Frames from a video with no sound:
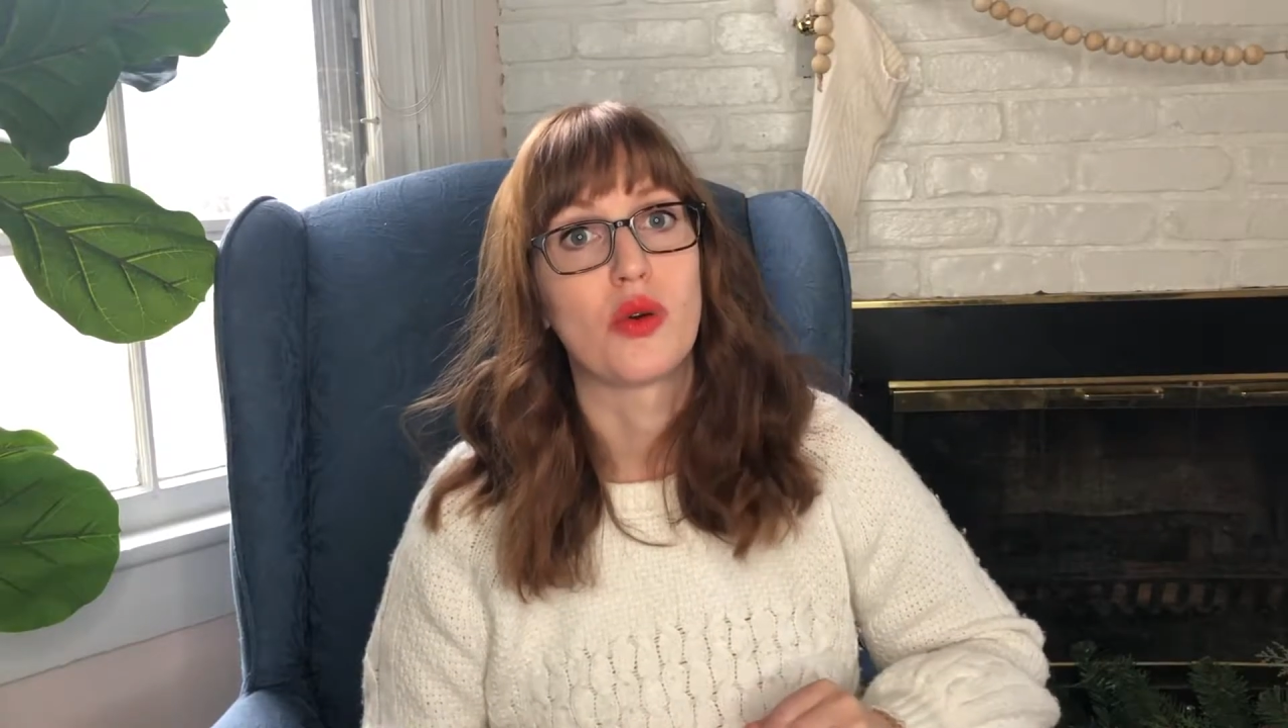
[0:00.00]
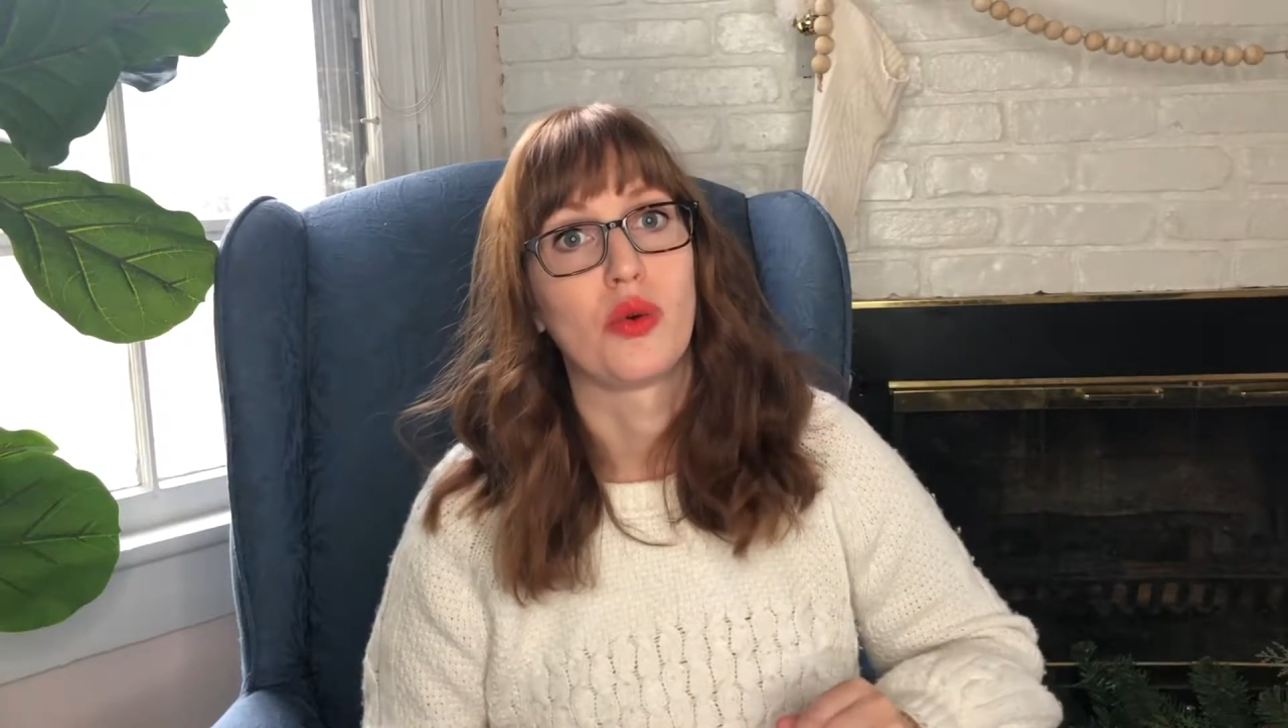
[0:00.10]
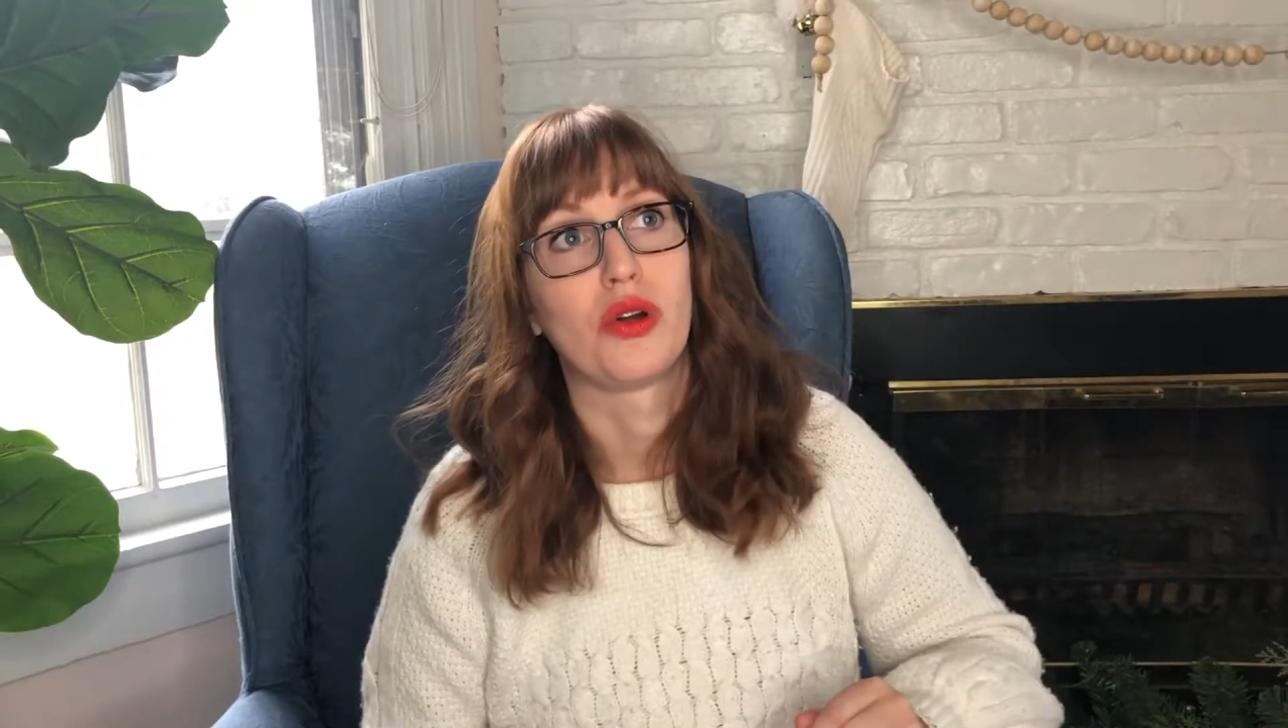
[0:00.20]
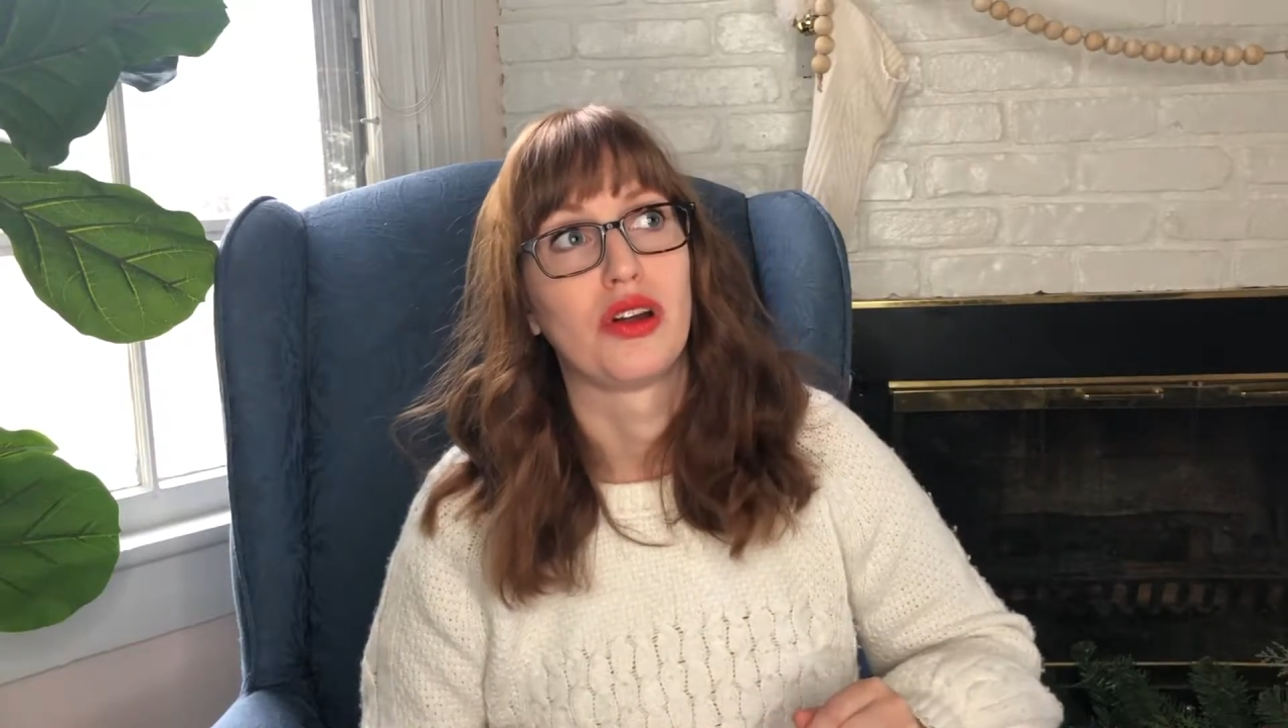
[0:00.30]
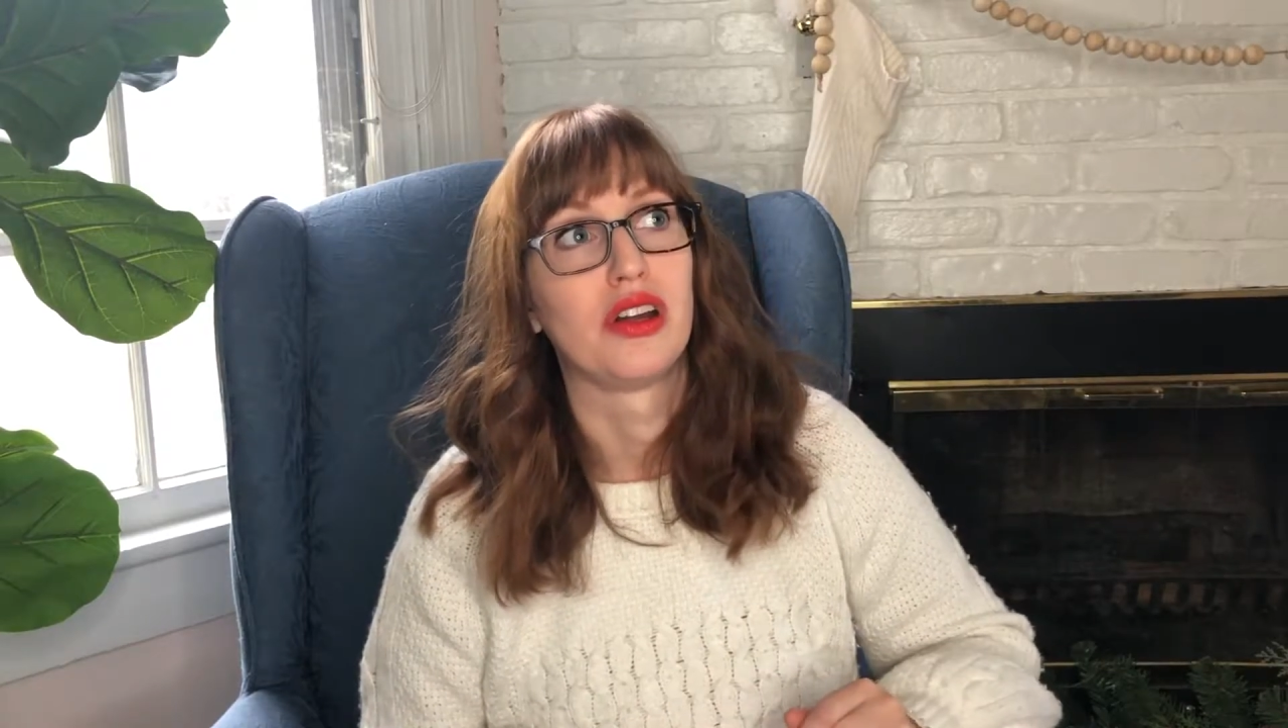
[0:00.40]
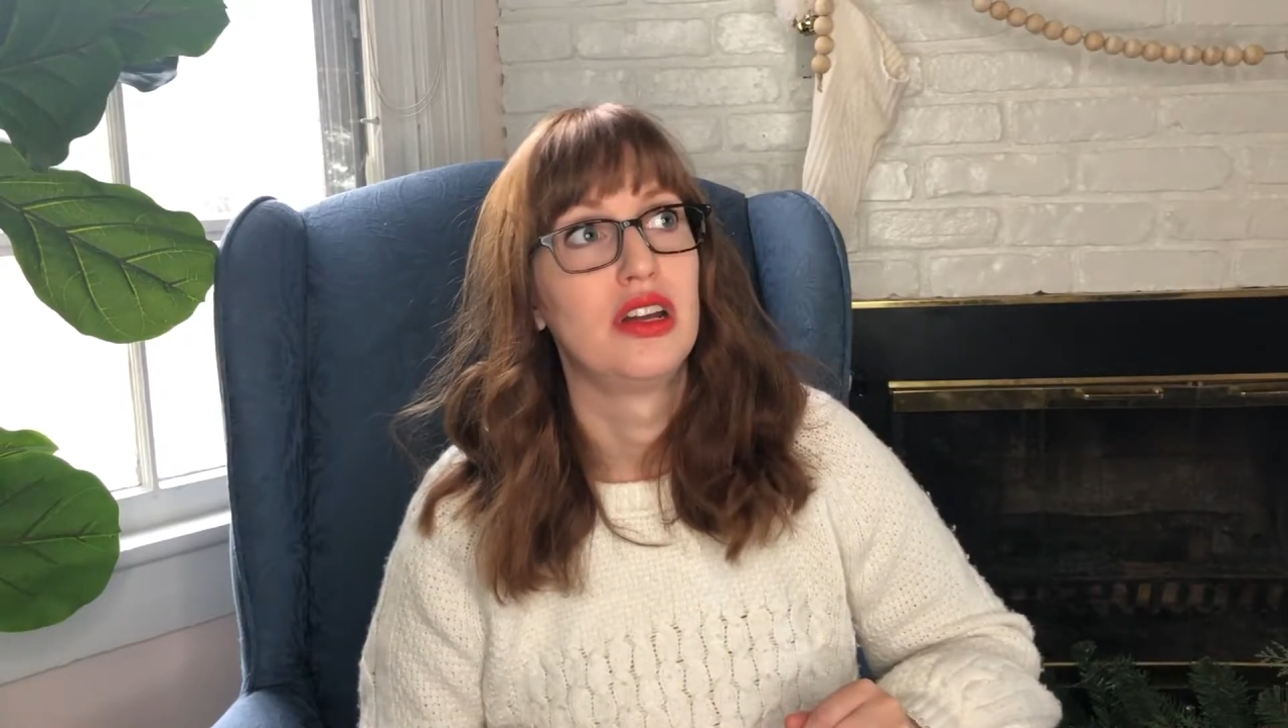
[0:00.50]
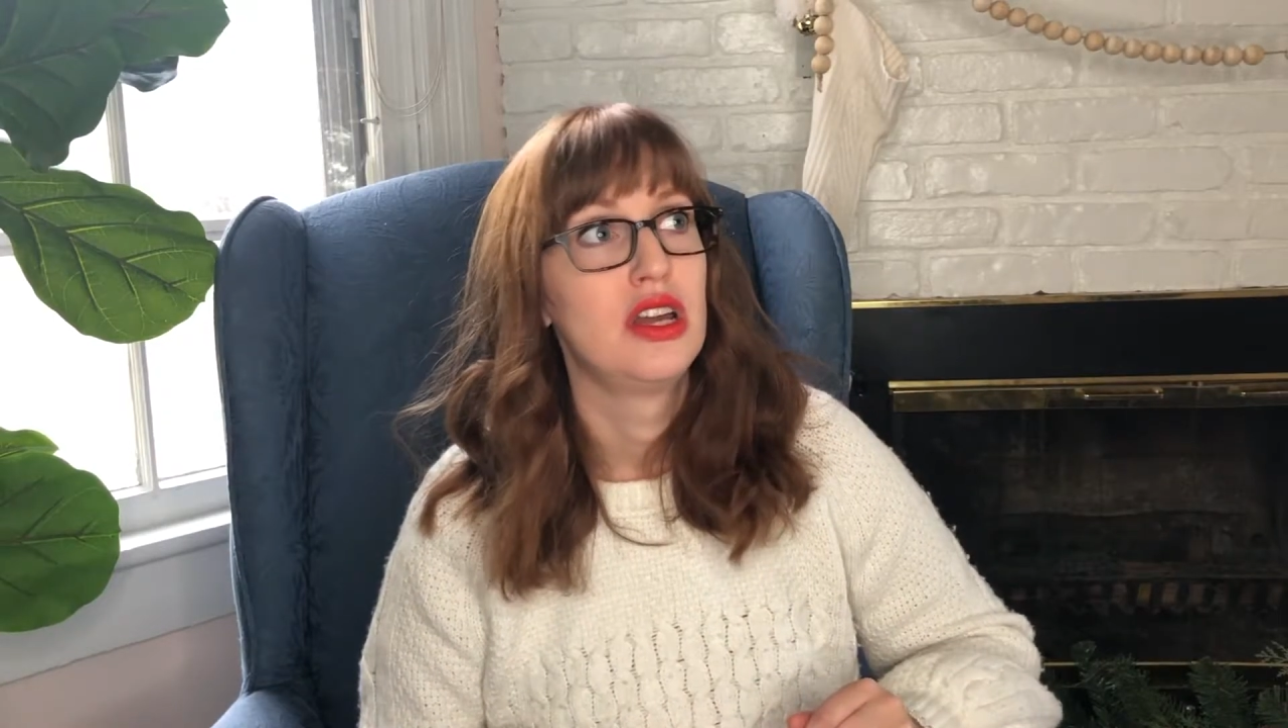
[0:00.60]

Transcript: or